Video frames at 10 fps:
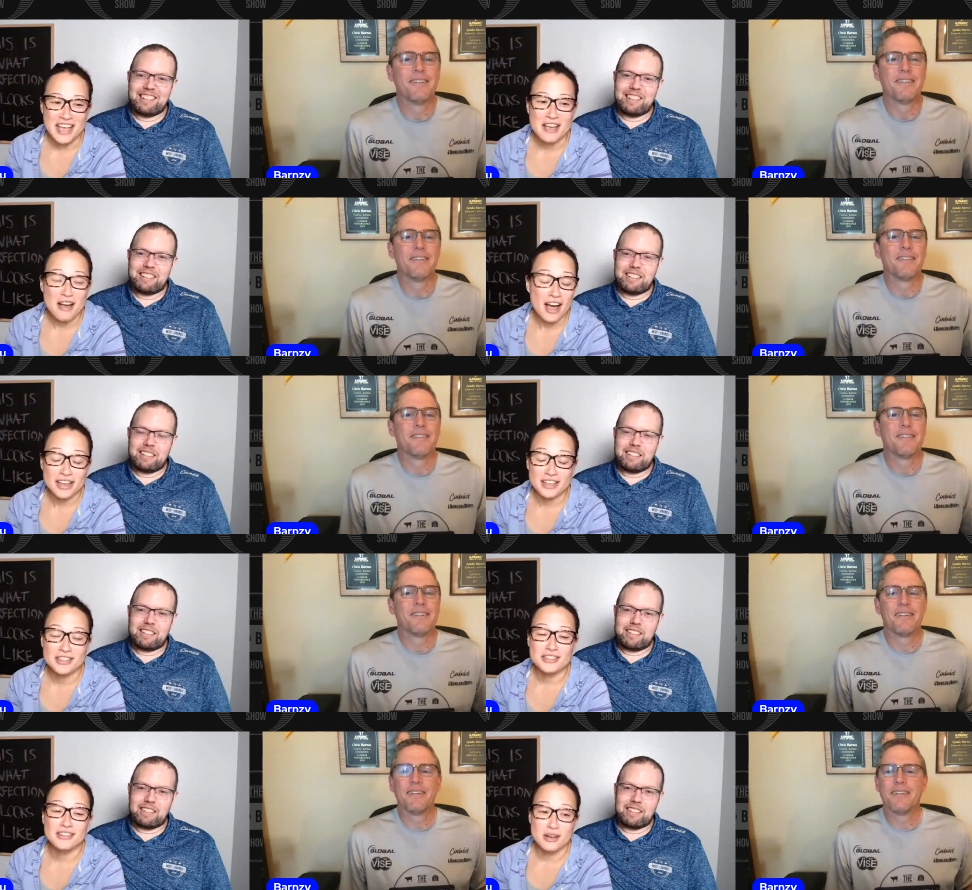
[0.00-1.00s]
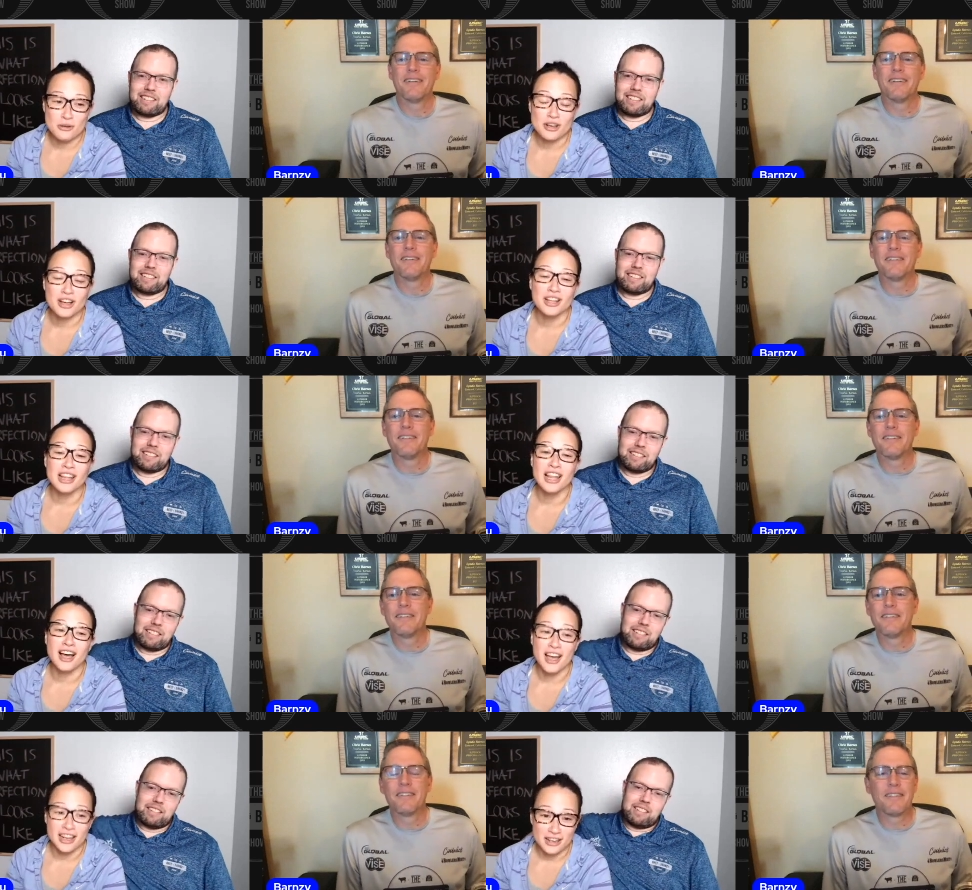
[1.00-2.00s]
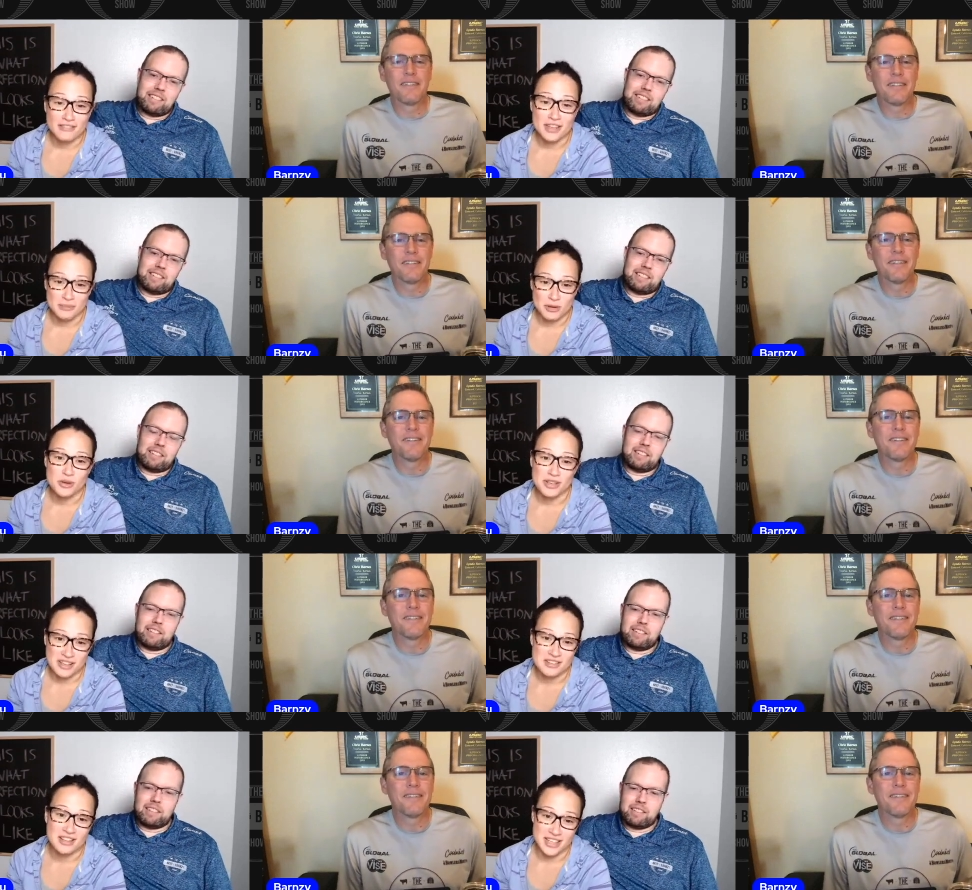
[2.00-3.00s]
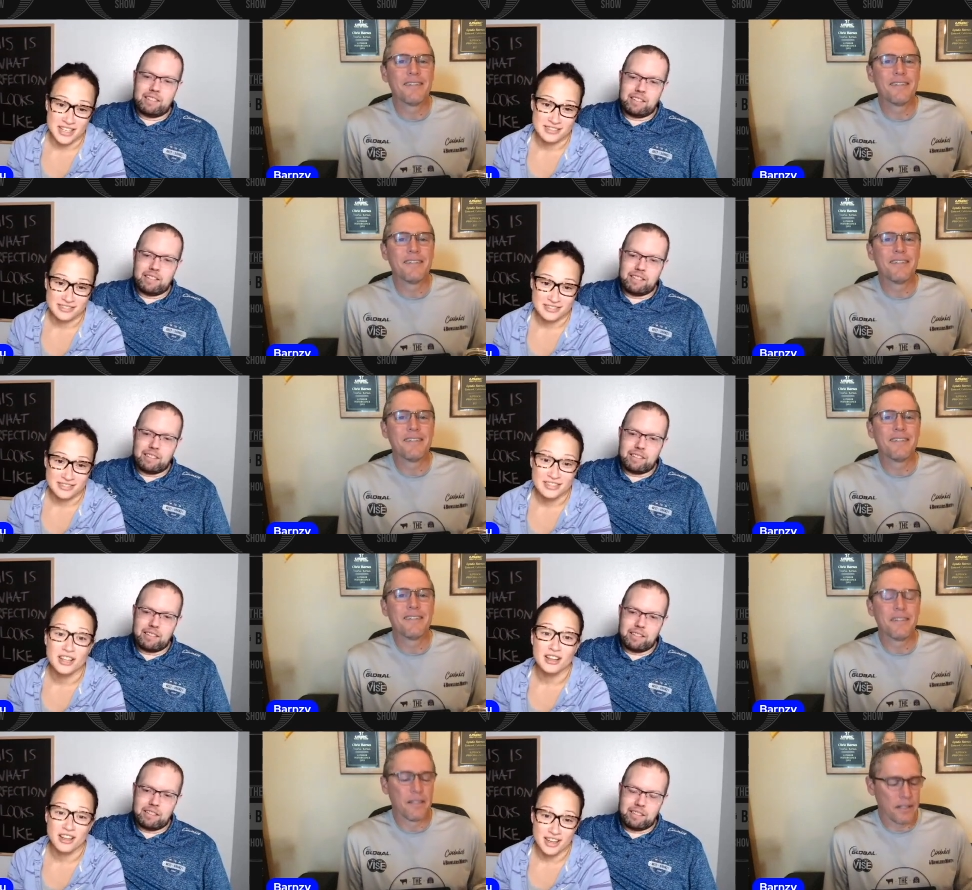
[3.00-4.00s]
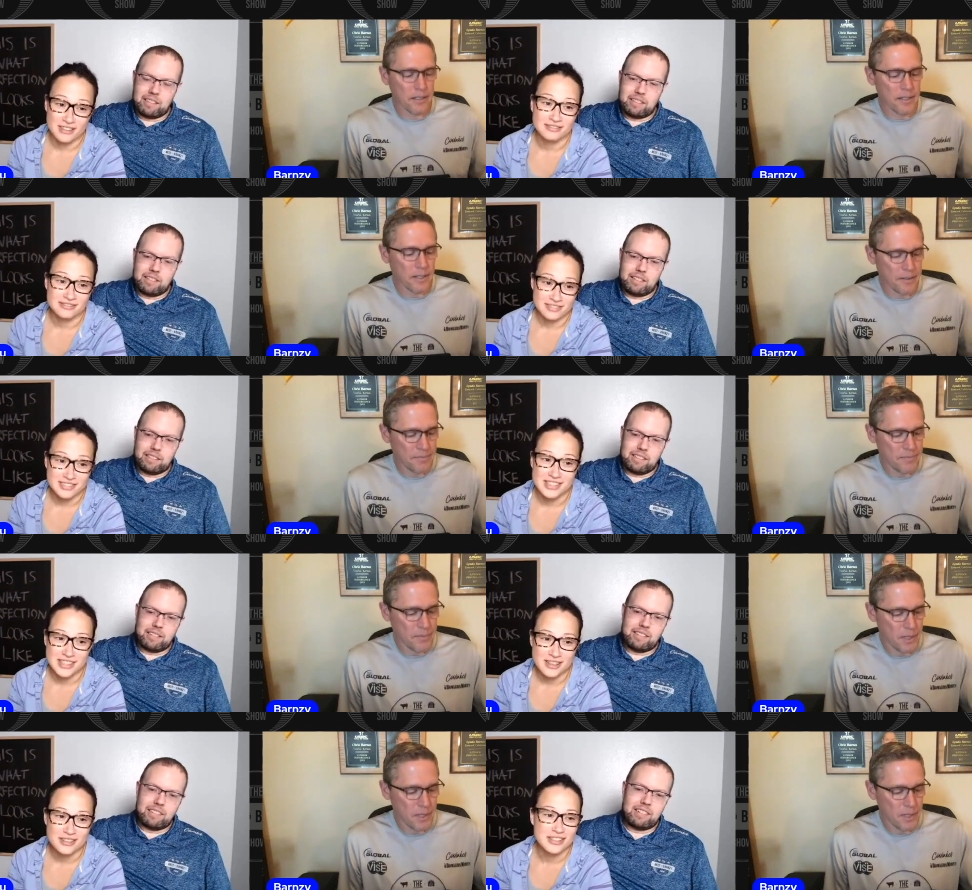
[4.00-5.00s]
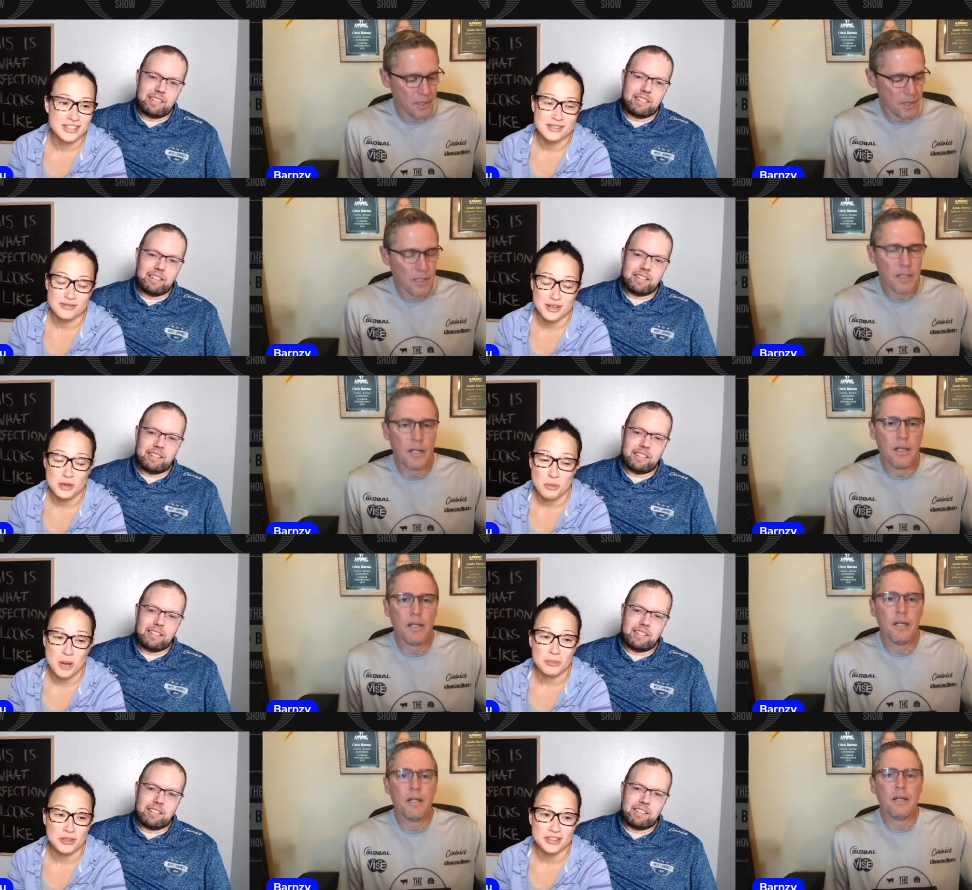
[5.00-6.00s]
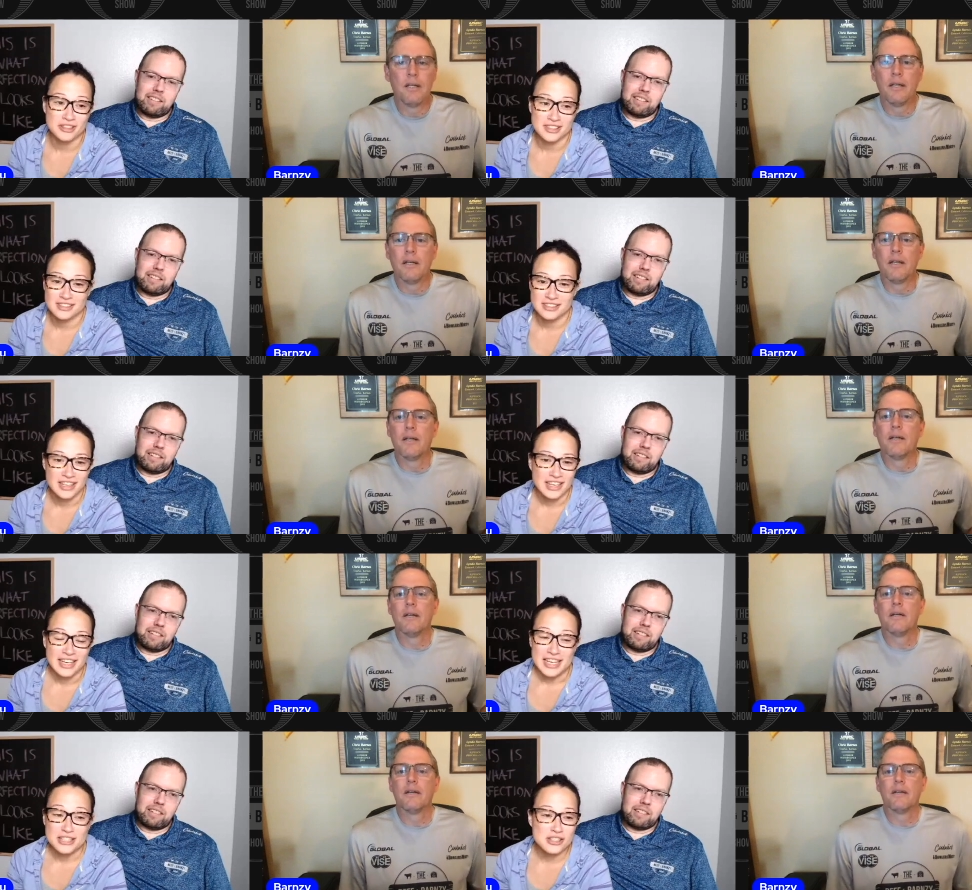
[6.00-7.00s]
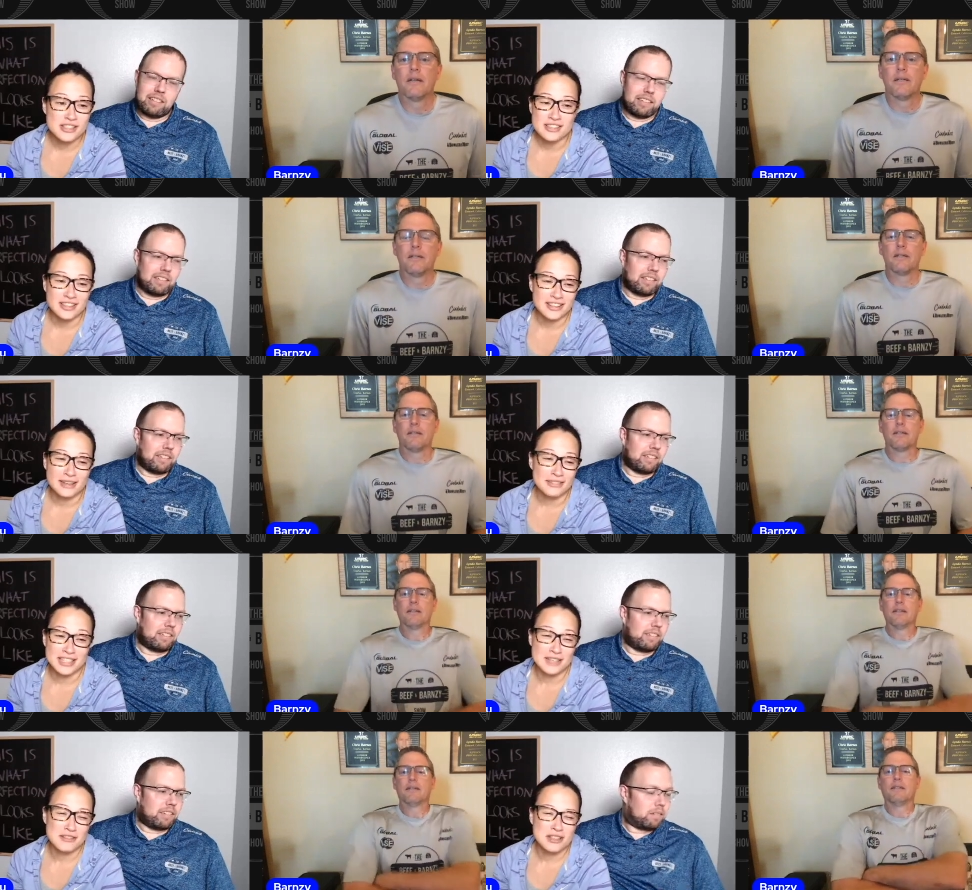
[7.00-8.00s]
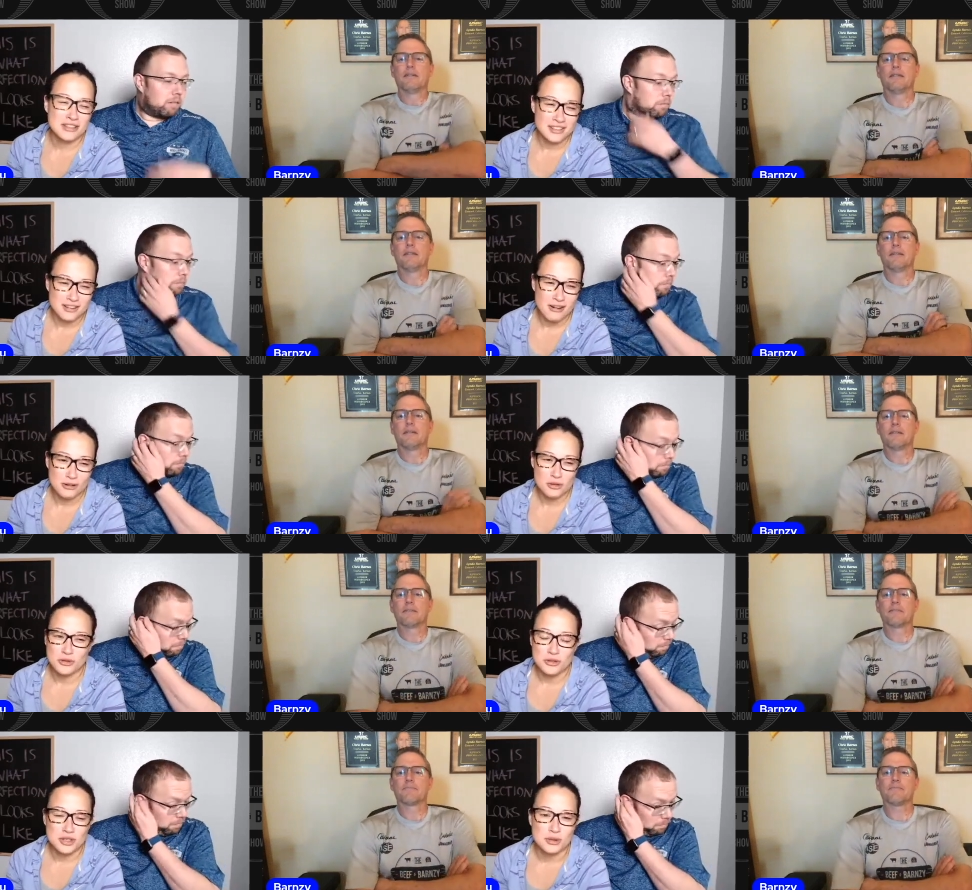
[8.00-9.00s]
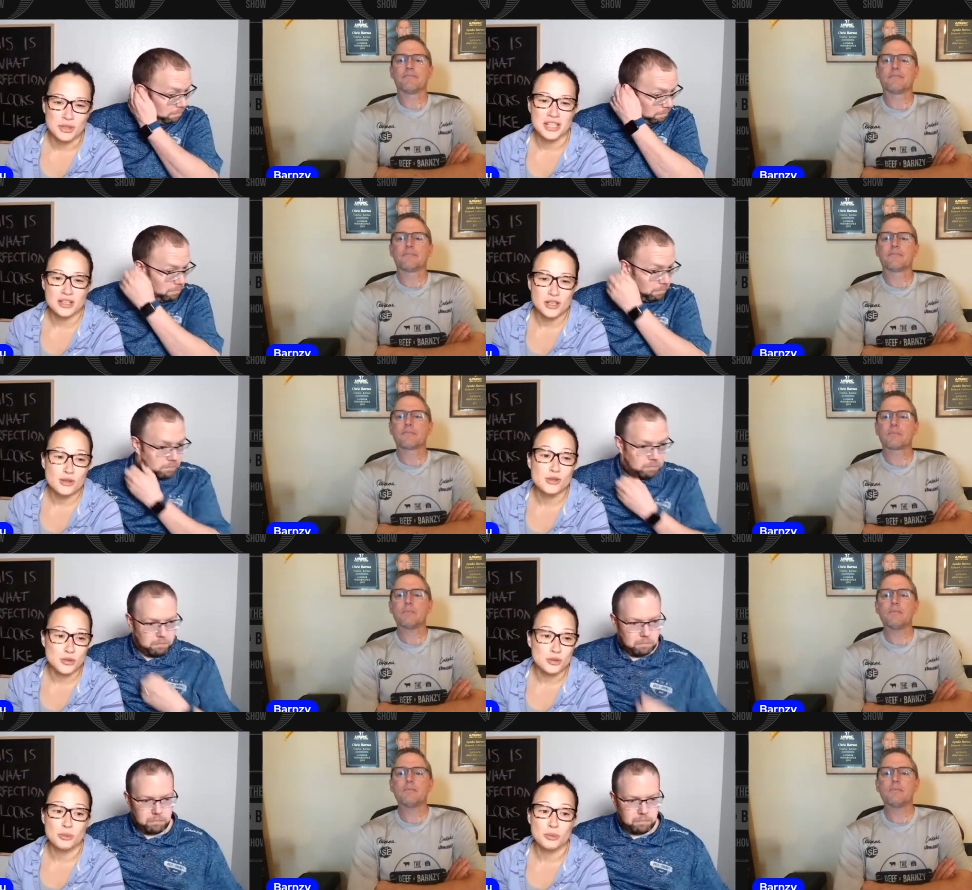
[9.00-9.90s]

Speaker 1: I, and you, there were a lot of them going down the lane, a lot. So it's very popular, and it just, I mean, even in the article that they wrote, like it goes through the